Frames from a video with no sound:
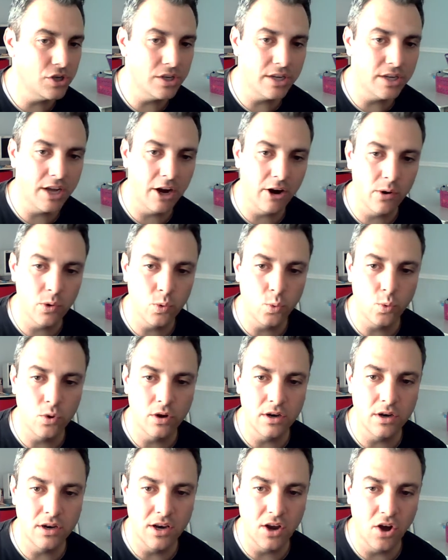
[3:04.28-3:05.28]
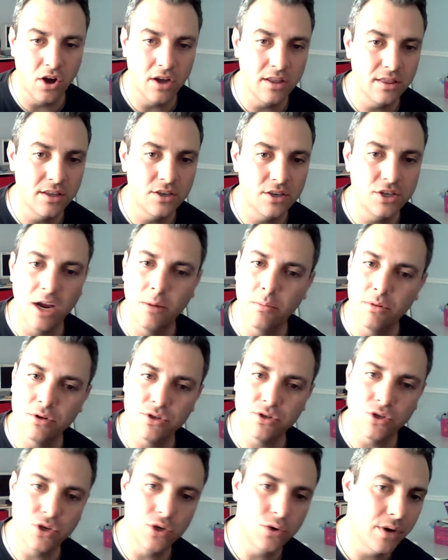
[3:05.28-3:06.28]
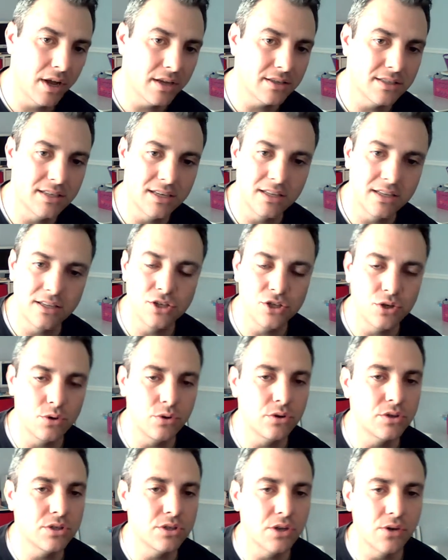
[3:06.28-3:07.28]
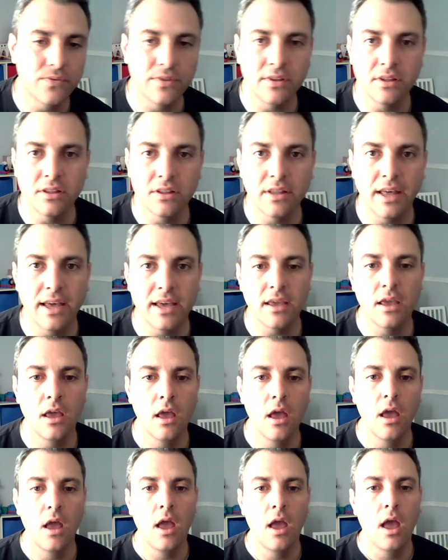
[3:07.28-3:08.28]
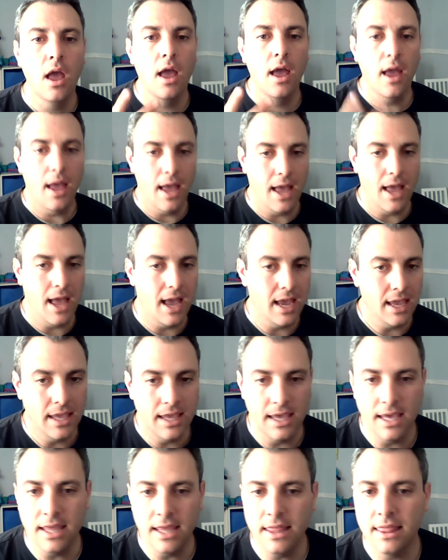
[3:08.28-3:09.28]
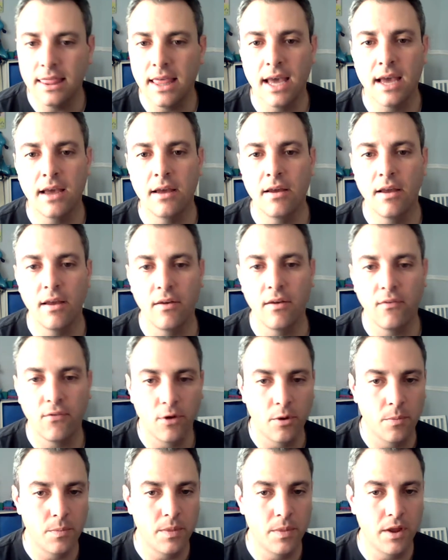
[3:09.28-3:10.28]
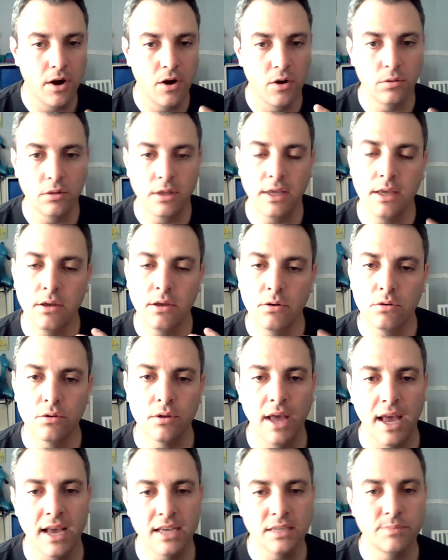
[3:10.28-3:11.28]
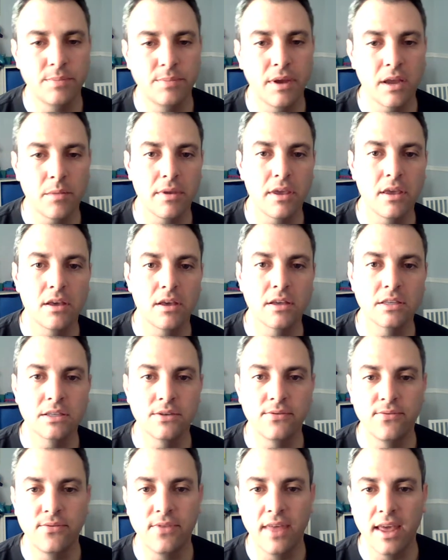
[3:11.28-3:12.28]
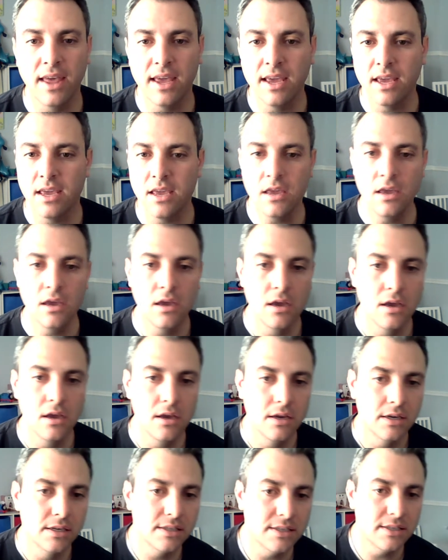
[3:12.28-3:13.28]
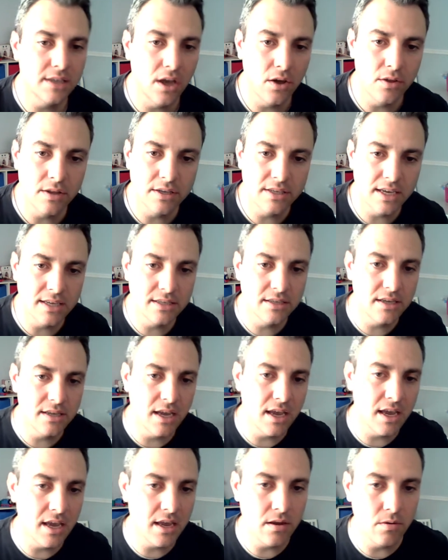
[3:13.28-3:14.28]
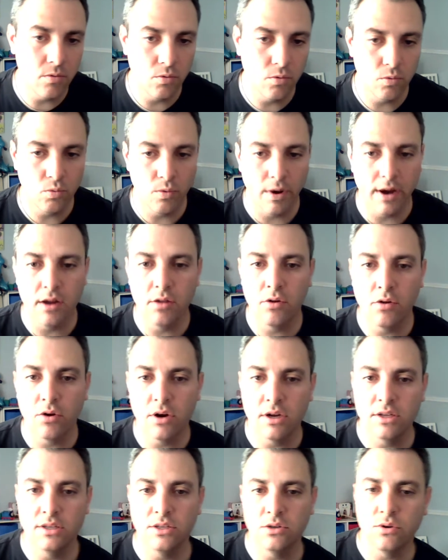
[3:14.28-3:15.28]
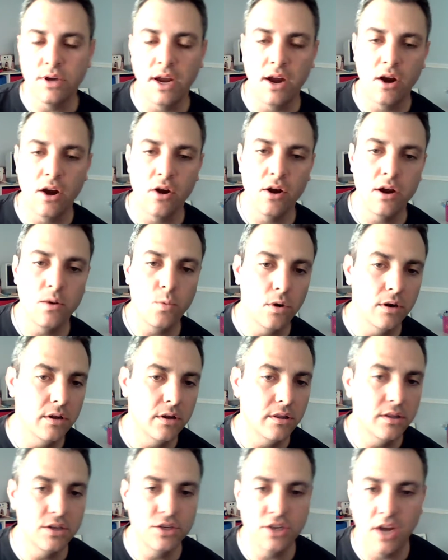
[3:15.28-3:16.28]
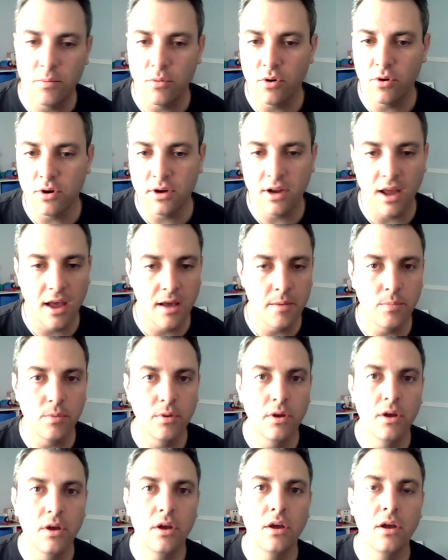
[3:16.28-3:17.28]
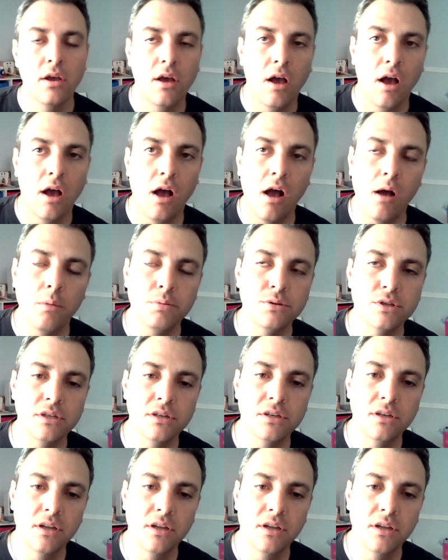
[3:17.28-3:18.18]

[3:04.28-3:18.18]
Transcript: carry with one not in the chamber so you don't accidentally shoot yourself in the leg. I get that from their legal aspect, because if they sell this as a regular concealed carry, one in the chamber type option,